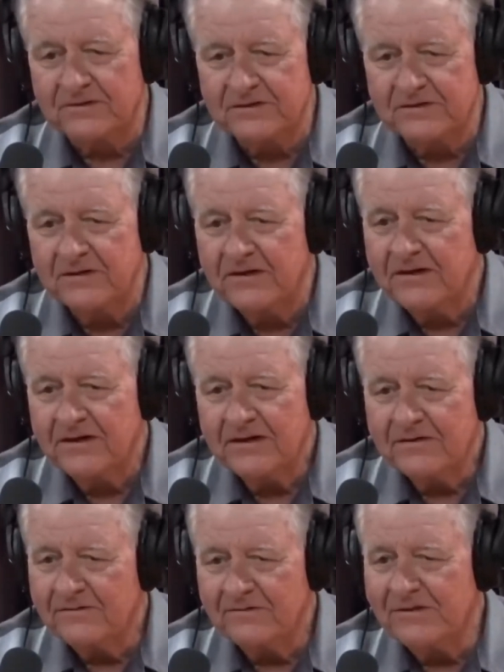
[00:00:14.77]
I said,
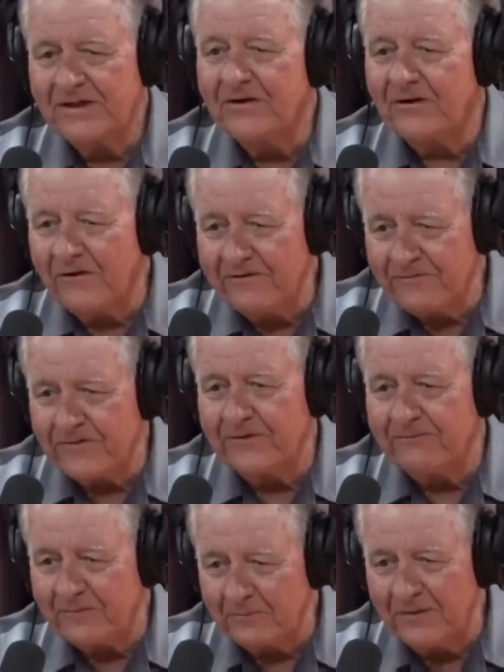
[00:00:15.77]
well, they don't offer you; you
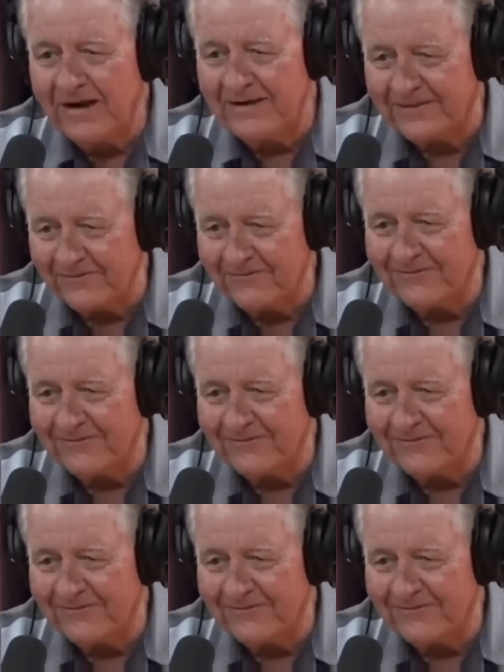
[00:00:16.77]
have to buy them.